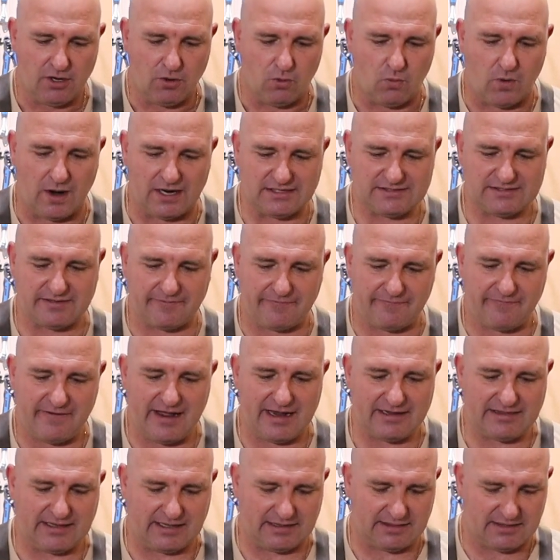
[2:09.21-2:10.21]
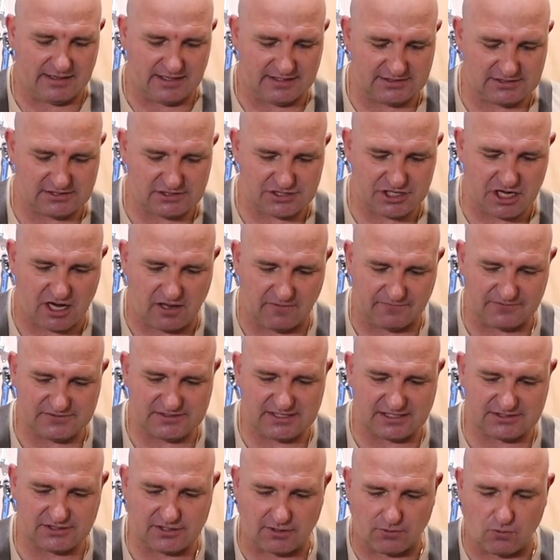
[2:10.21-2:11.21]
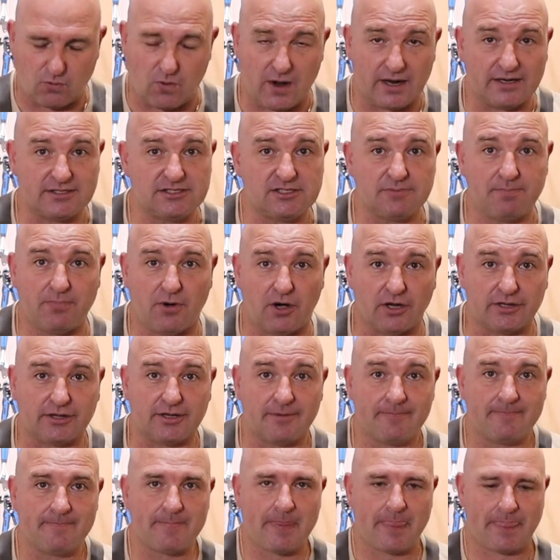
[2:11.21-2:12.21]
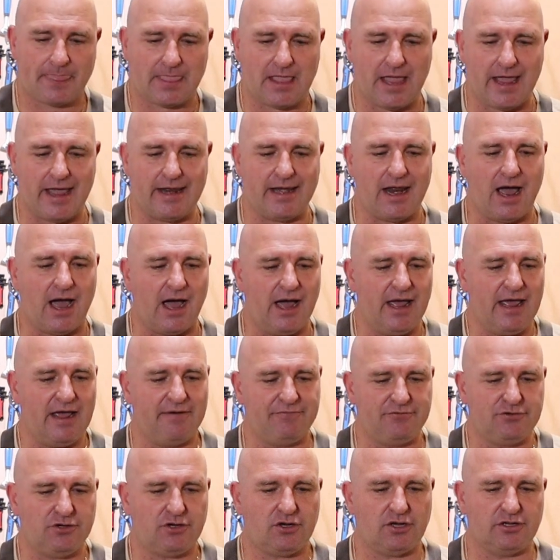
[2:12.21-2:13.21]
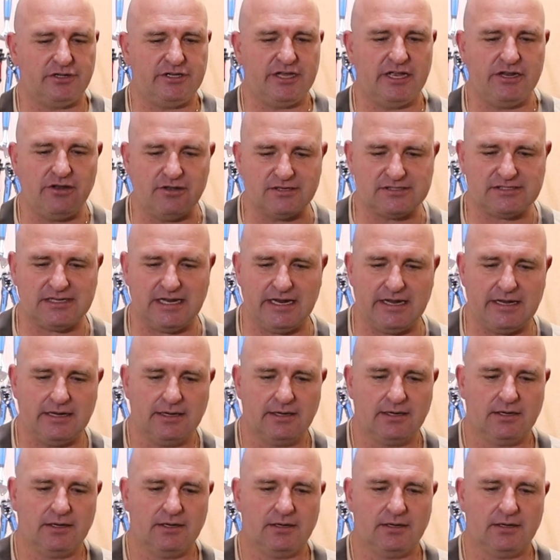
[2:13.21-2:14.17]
was the fact that this shelf sits on one spot and I have to continuously